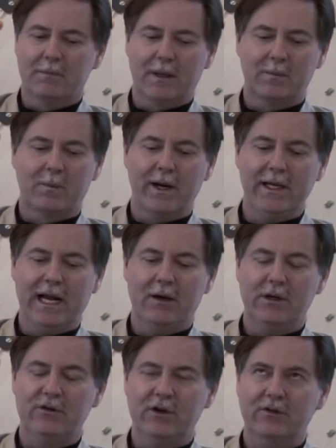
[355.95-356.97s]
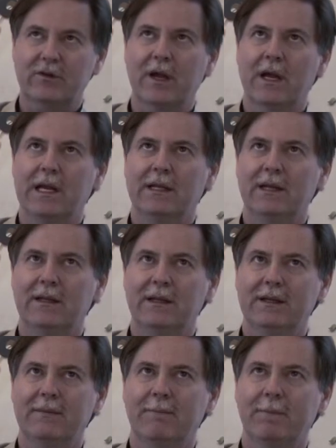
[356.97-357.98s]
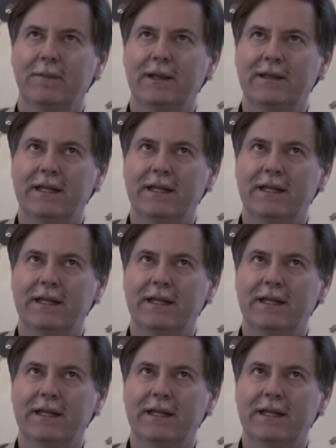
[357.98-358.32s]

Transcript: But right now, the